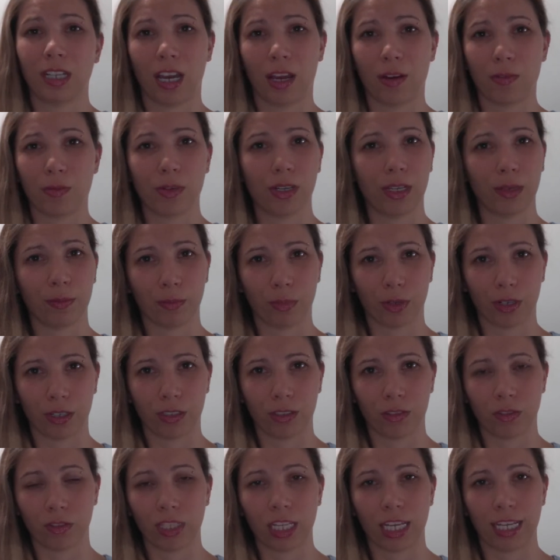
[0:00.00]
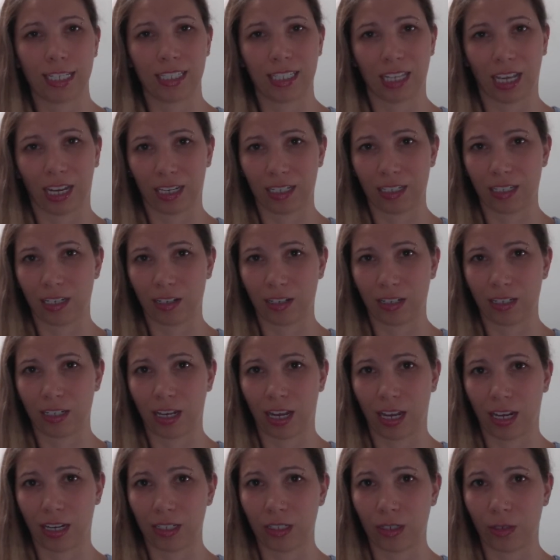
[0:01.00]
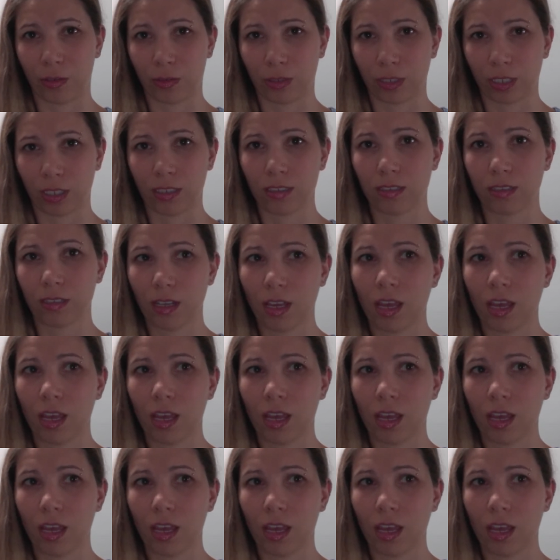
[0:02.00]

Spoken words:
reimburse for that secondary diagnosis.